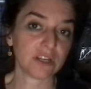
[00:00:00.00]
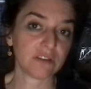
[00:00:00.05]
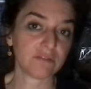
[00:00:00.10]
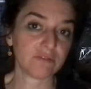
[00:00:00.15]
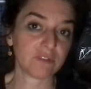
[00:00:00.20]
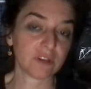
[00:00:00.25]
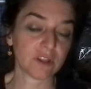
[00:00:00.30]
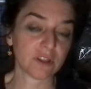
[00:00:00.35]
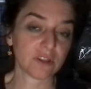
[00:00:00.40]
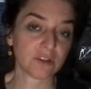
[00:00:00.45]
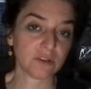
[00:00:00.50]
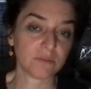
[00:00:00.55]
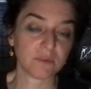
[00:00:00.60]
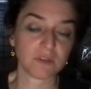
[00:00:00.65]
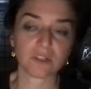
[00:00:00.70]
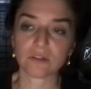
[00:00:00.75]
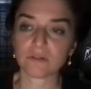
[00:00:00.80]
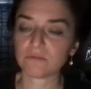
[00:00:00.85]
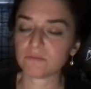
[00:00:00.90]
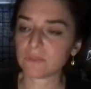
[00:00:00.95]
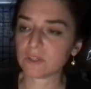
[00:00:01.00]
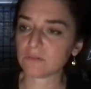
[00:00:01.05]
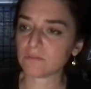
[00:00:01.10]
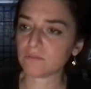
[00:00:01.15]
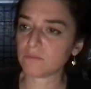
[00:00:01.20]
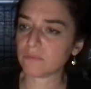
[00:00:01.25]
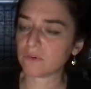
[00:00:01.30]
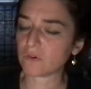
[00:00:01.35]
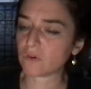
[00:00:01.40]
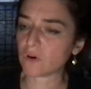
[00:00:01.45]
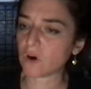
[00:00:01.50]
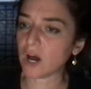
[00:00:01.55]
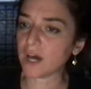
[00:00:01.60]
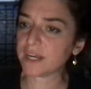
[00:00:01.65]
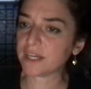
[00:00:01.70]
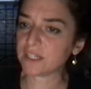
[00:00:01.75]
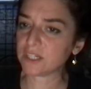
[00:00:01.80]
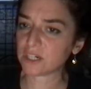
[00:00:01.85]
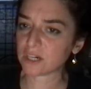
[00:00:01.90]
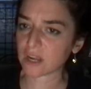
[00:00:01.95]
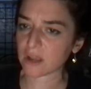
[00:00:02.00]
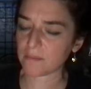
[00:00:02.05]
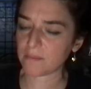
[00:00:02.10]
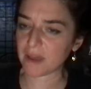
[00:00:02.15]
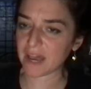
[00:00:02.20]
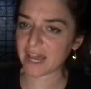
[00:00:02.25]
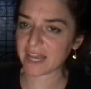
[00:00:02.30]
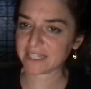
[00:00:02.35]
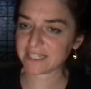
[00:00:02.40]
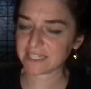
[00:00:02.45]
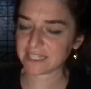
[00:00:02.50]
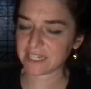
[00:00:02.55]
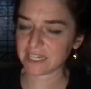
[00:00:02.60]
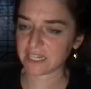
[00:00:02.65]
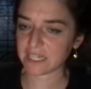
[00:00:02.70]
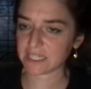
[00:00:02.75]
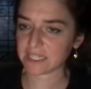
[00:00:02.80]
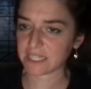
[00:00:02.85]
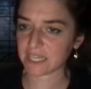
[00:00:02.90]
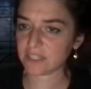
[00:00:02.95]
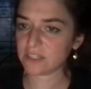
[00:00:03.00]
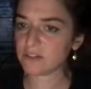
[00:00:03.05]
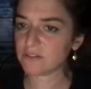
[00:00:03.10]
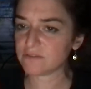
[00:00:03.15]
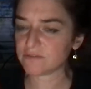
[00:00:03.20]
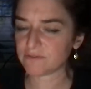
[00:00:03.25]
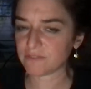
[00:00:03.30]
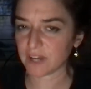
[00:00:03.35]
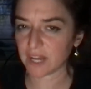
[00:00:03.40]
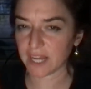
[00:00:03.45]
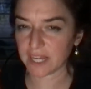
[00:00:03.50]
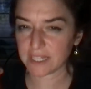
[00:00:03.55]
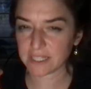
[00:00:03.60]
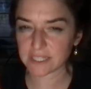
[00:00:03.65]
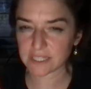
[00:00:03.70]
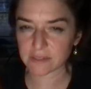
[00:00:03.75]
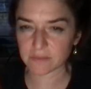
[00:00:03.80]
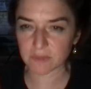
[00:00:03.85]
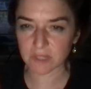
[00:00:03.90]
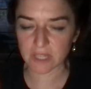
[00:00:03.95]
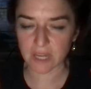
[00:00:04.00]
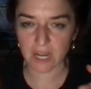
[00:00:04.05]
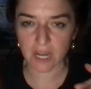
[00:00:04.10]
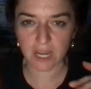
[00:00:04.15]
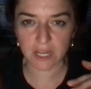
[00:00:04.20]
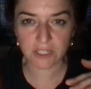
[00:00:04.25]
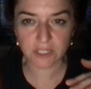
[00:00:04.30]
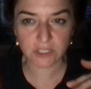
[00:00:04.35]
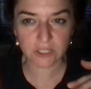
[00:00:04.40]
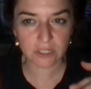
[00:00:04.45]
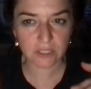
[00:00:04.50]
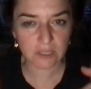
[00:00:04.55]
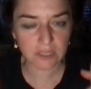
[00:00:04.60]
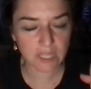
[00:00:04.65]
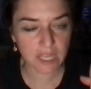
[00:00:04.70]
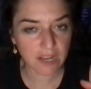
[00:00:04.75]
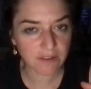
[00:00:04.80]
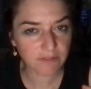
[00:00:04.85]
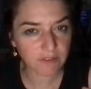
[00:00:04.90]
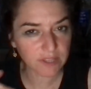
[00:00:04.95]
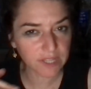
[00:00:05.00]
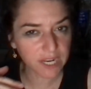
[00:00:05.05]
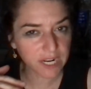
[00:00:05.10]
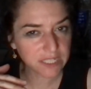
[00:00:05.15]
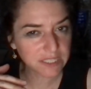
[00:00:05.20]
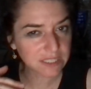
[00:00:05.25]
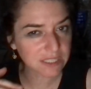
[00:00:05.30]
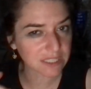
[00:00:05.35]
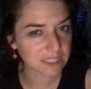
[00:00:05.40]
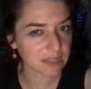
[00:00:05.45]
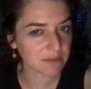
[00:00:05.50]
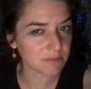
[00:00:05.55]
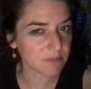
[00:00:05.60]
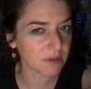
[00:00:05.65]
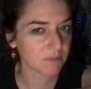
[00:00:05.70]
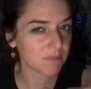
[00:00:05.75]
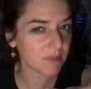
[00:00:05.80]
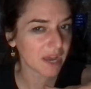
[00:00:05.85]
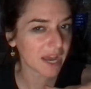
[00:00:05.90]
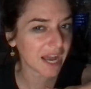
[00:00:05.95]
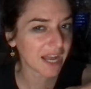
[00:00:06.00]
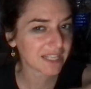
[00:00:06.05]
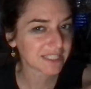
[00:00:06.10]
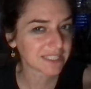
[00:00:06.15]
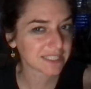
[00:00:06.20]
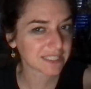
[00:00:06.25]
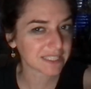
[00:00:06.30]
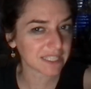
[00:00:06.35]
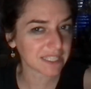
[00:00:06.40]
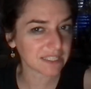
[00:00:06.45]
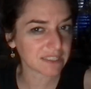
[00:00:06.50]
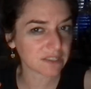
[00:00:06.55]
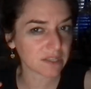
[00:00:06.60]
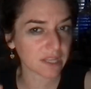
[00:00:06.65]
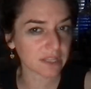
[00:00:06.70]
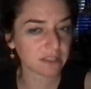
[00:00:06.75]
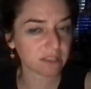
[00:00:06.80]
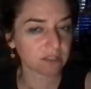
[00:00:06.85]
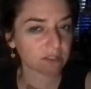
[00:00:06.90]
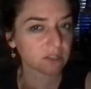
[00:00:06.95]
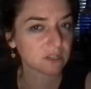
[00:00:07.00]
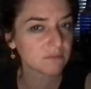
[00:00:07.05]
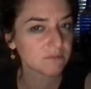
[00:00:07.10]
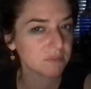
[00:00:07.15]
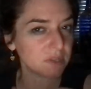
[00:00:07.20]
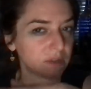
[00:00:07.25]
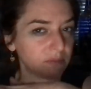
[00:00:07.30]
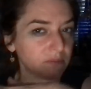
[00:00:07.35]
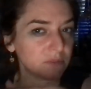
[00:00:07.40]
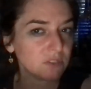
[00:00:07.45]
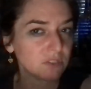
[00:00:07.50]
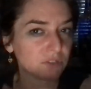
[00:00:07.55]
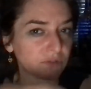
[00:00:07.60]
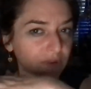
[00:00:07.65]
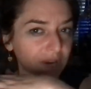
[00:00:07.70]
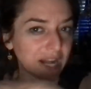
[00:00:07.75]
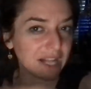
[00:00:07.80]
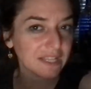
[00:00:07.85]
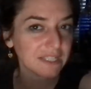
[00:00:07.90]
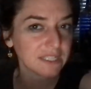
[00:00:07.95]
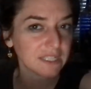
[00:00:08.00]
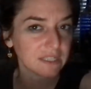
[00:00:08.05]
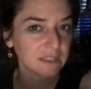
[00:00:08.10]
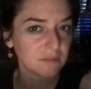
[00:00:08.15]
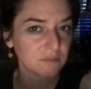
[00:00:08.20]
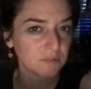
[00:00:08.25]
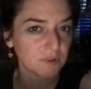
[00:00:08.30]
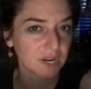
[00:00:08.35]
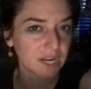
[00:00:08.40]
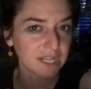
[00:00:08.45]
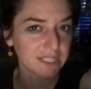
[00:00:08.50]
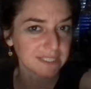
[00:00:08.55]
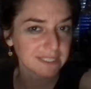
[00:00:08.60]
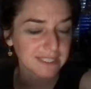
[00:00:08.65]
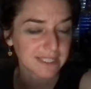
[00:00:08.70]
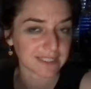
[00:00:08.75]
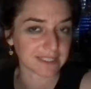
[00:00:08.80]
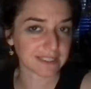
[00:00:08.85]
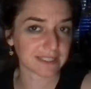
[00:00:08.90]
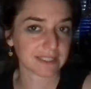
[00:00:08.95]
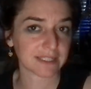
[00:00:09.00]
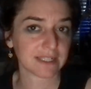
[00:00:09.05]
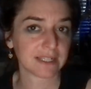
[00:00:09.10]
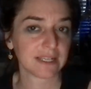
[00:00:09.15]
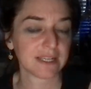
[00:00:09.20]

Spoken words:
of another human, to broaden your capacity, because then you find someone on your level that has the same capacity, so that there can be a mutuality in the process.